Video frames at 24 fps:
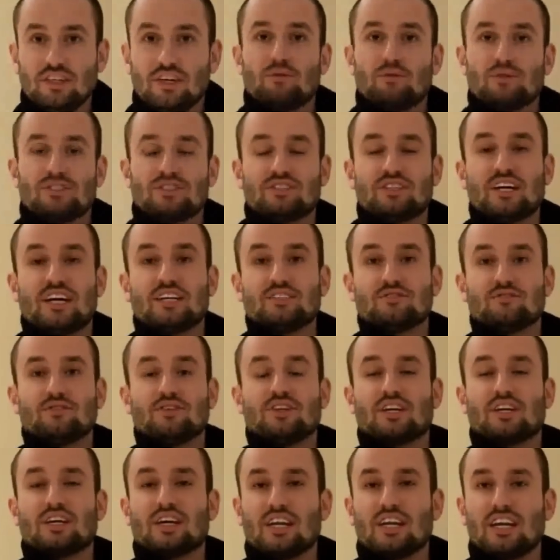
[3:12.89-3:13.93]
which stands for
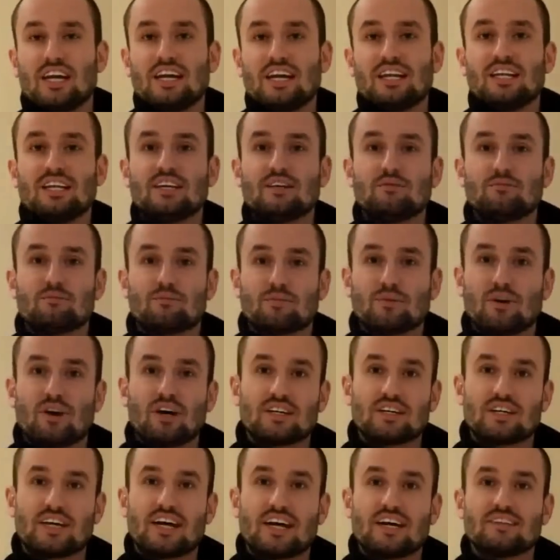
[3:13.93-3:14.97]
the Canadian
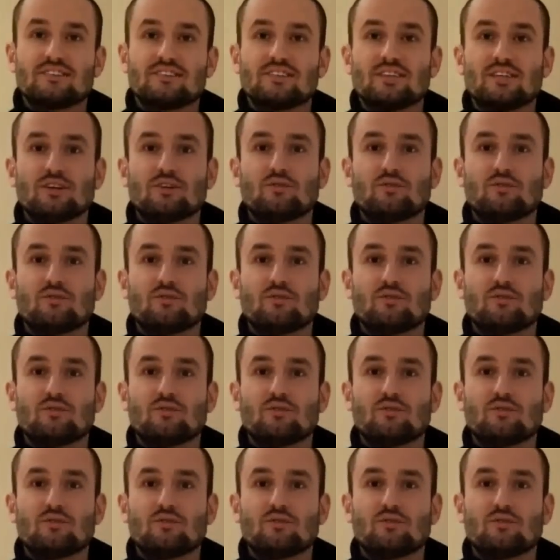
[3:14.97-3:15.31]
Broadcasting